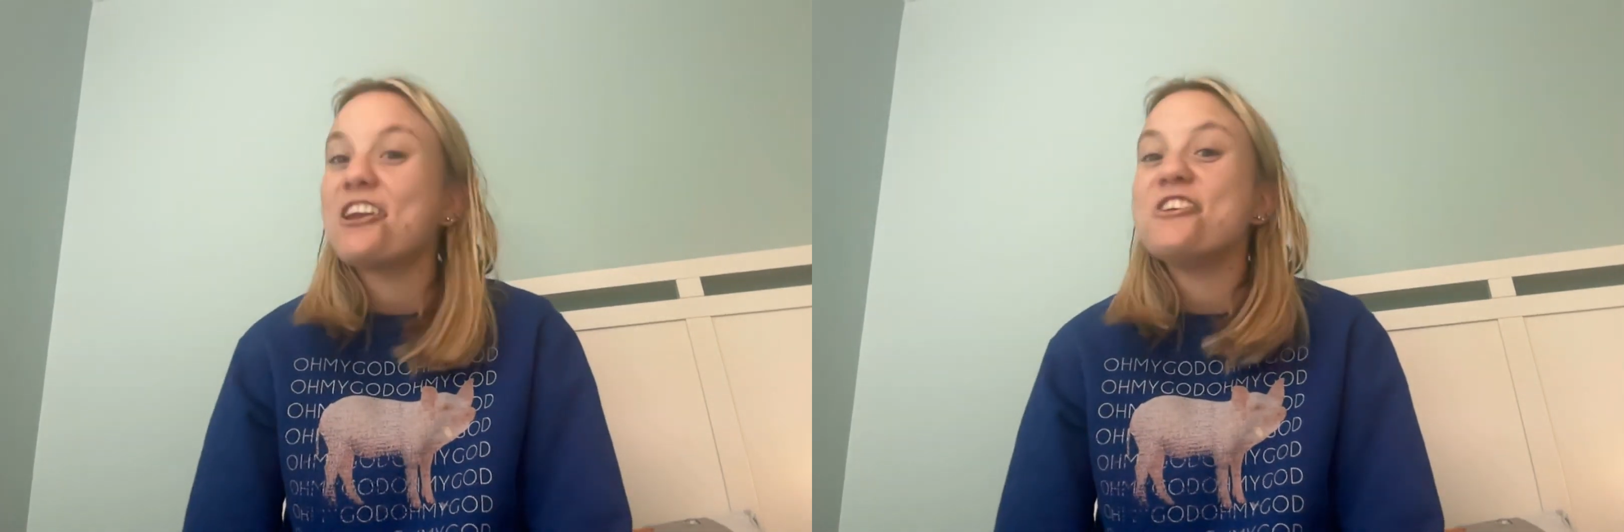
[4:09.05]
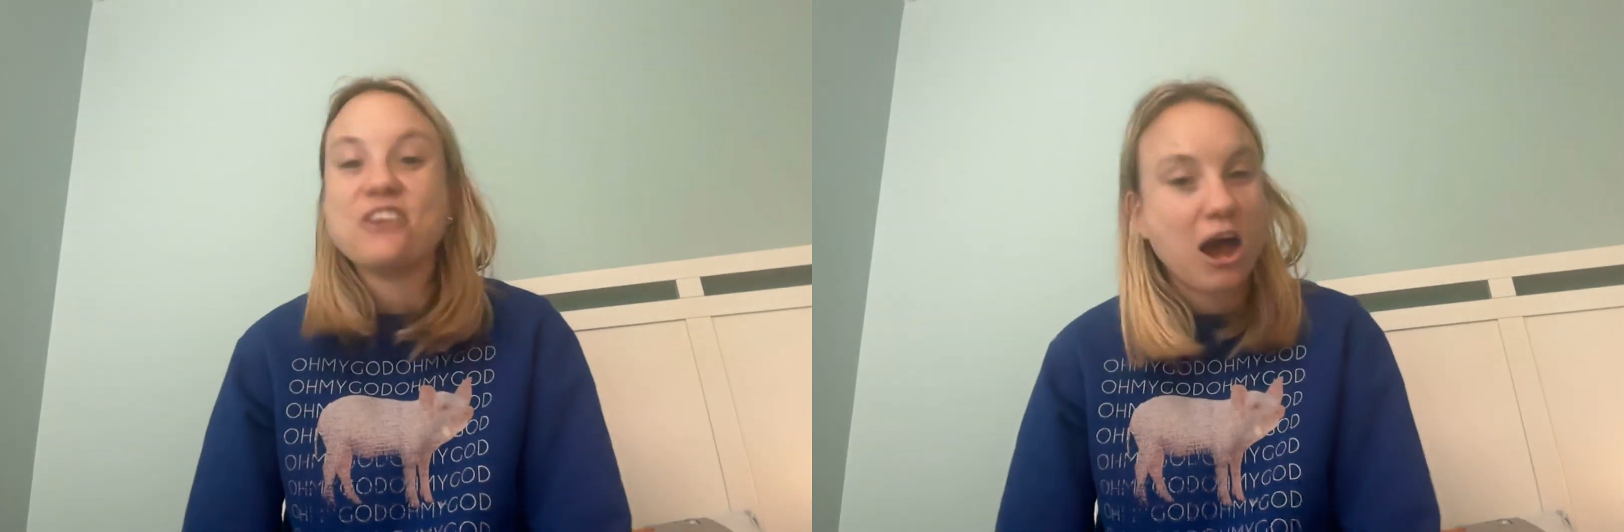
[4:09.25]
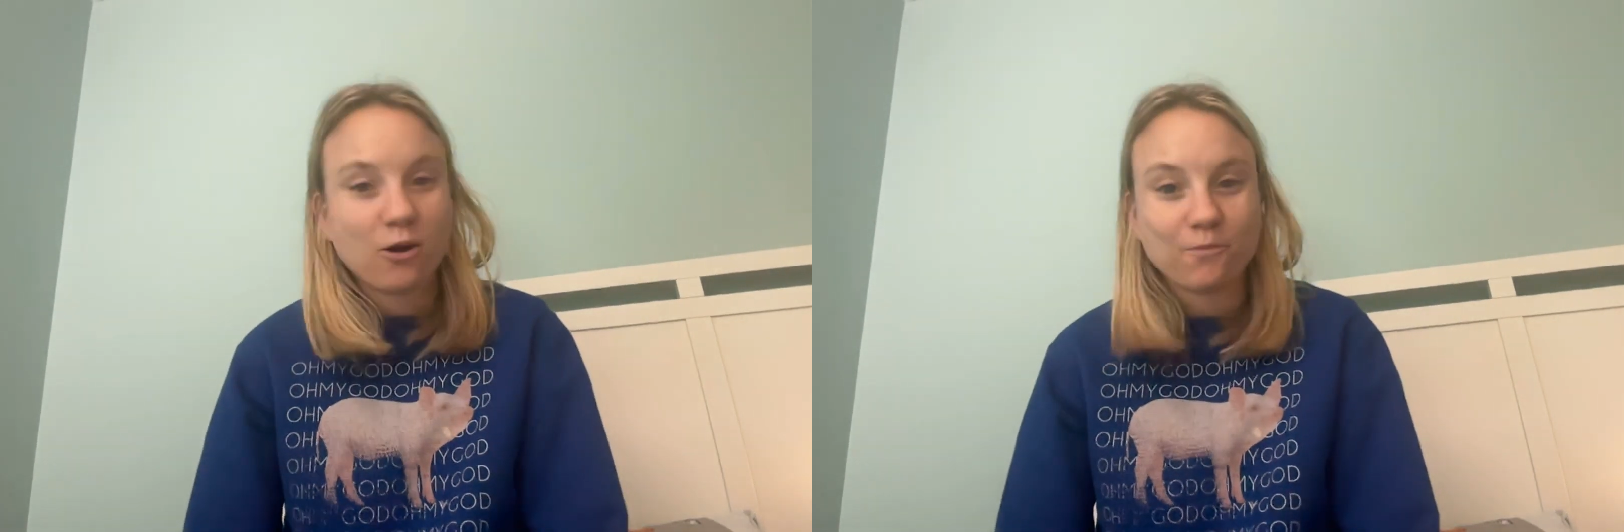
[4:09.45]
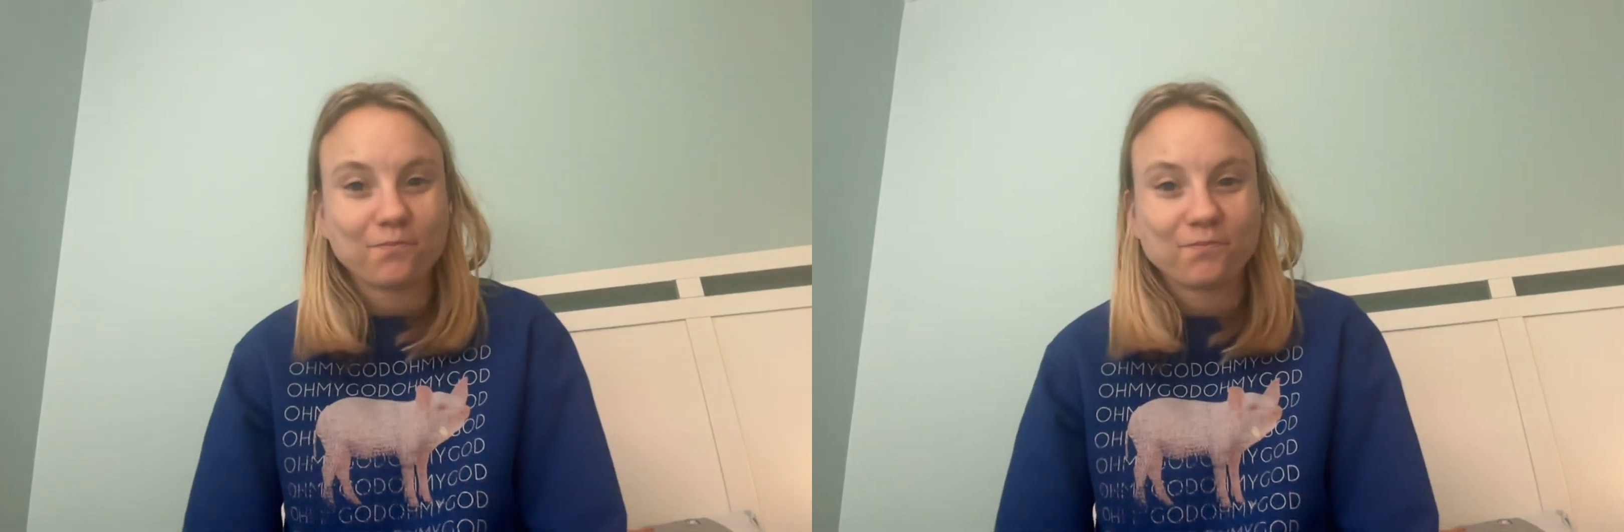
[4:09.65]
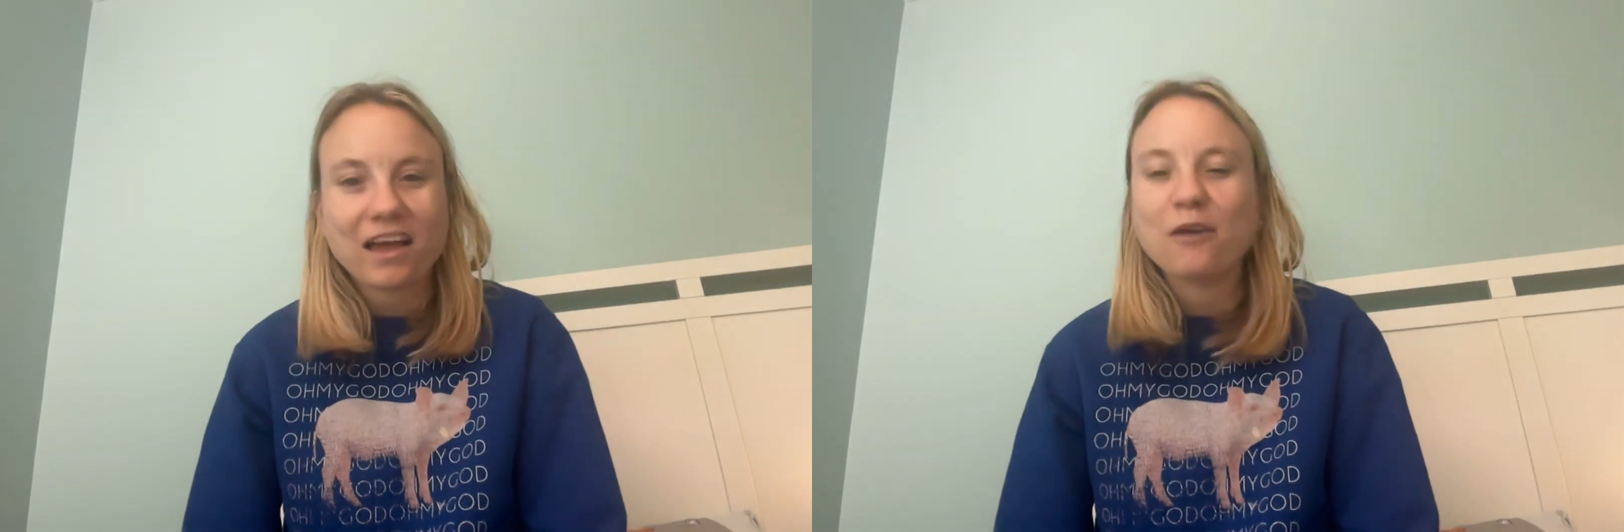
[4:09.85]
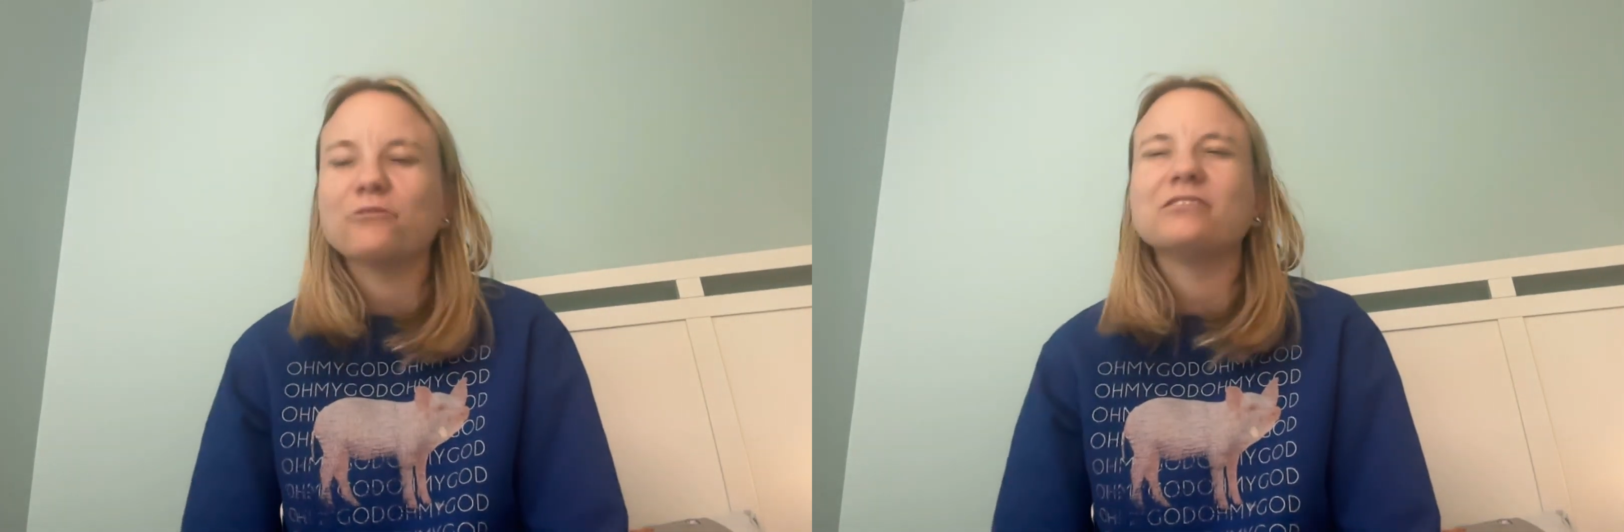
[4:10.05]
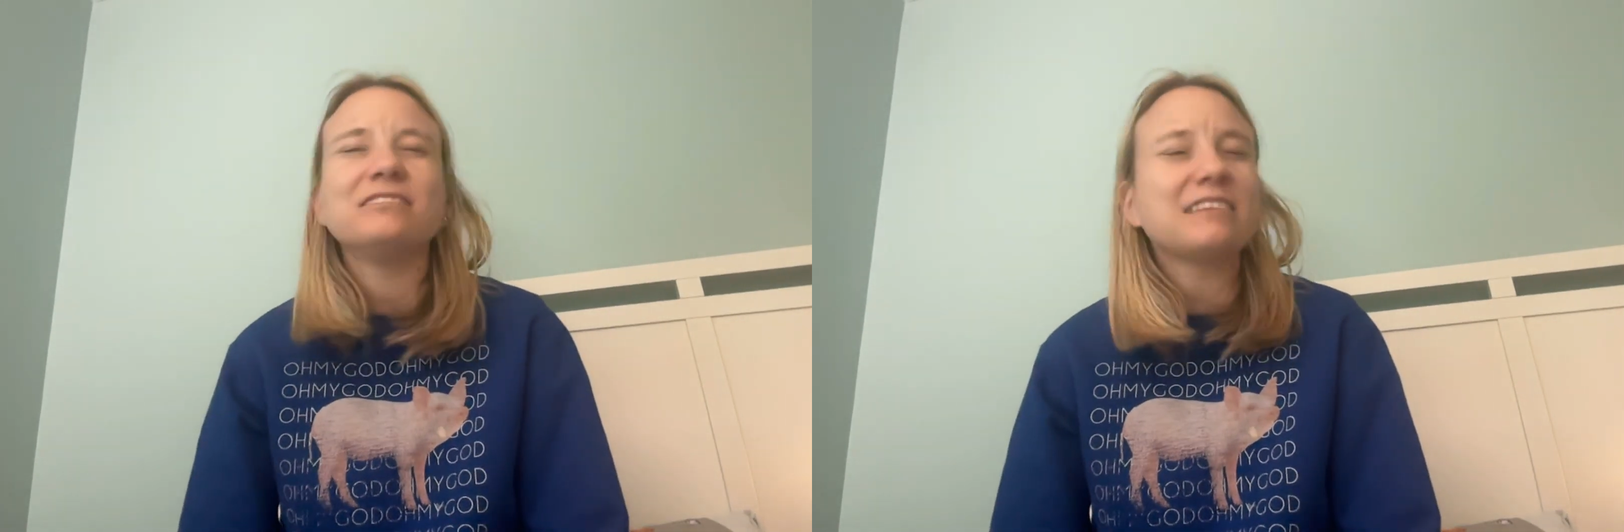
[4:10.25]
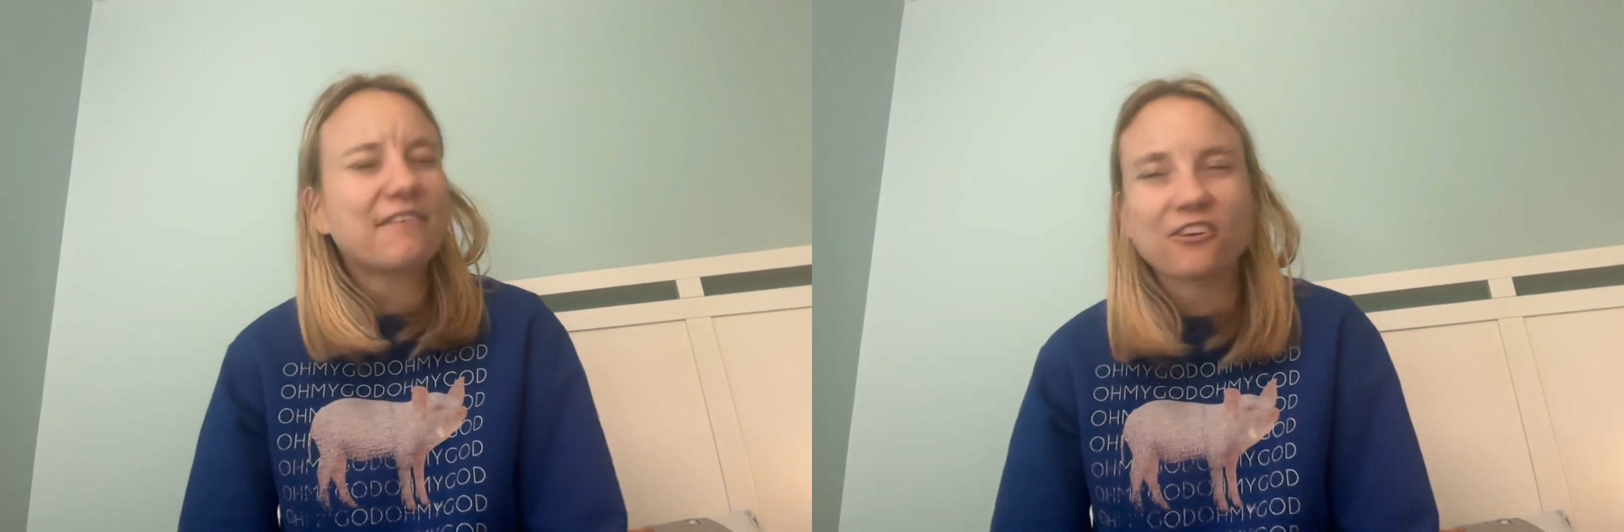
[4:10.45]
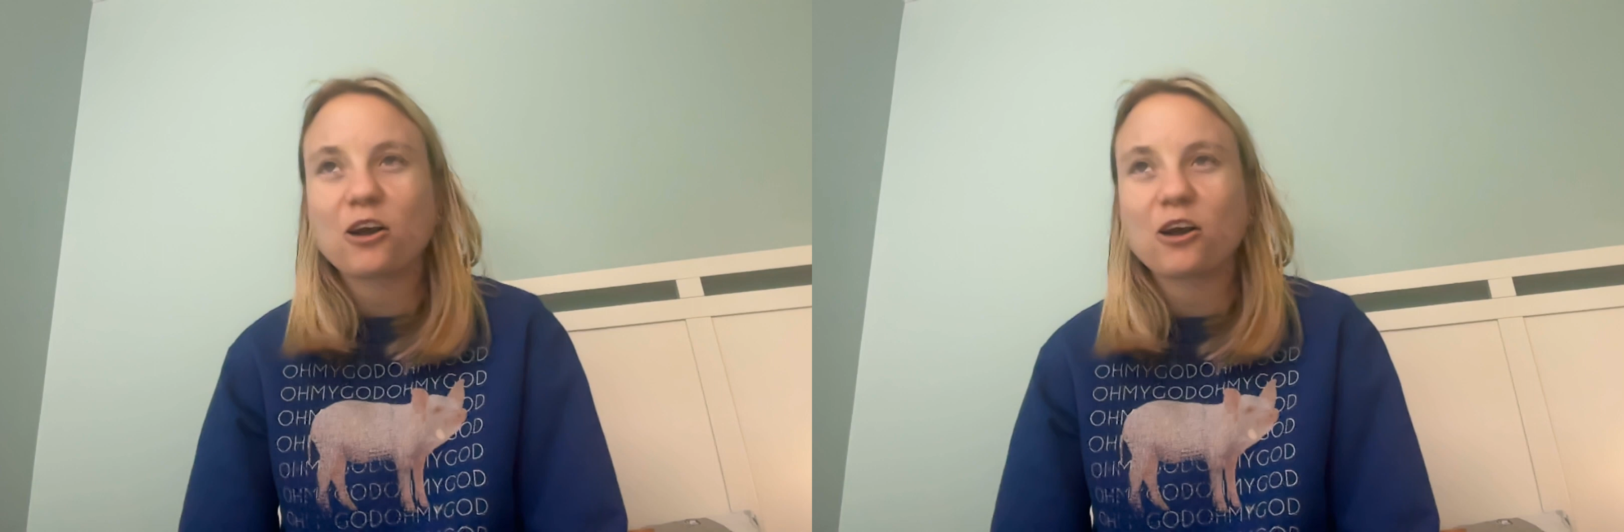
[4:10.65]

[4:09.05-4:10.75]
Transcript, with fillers: No, I will never